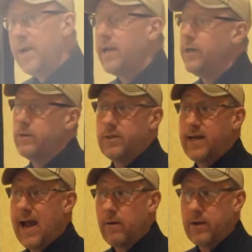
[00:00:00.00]
we can use
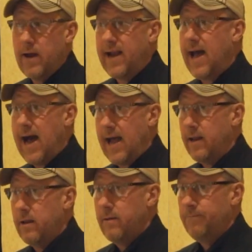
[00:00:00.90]
the calculated eye.
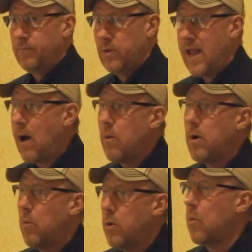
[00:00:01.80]
Now
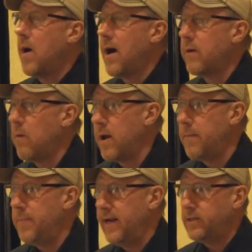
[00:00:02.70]
we're where we
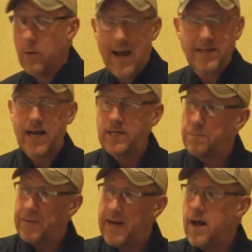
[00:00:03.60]
want to be. So as I
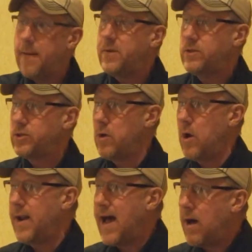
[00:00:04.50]
speed up and
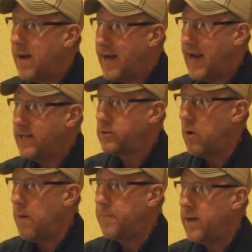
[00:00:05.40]
slow down, my gates
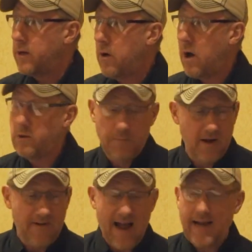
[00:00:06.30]
will open and close,
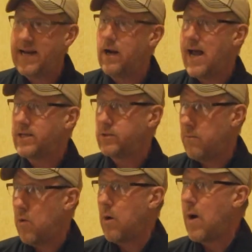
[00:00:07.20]
but if I need less
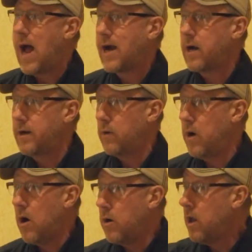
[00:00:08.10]
or more rock on the
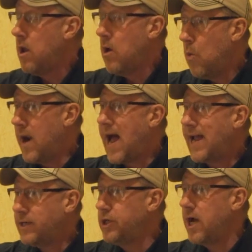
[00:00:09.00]
road, when
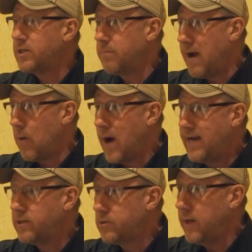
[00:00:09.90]
I adjust my
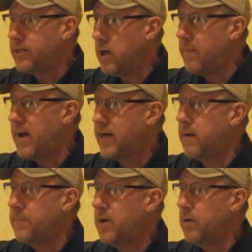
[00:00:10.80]
rate switch on my
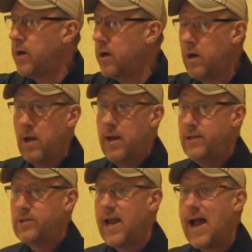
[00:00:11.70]
computer
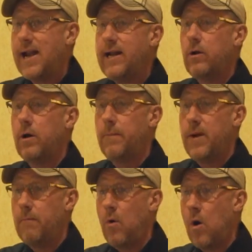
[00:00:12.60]
and say I need a little
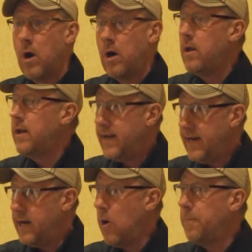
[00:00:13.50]
bit more,
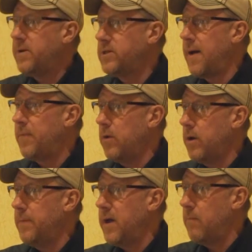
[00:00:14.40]
it opens up a
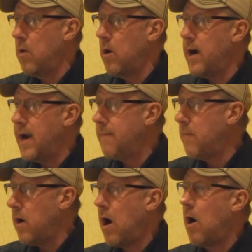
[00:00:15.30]
little bit more and
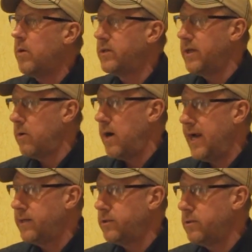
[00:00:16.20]
I'm all within
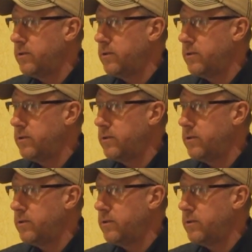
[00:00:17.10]
range.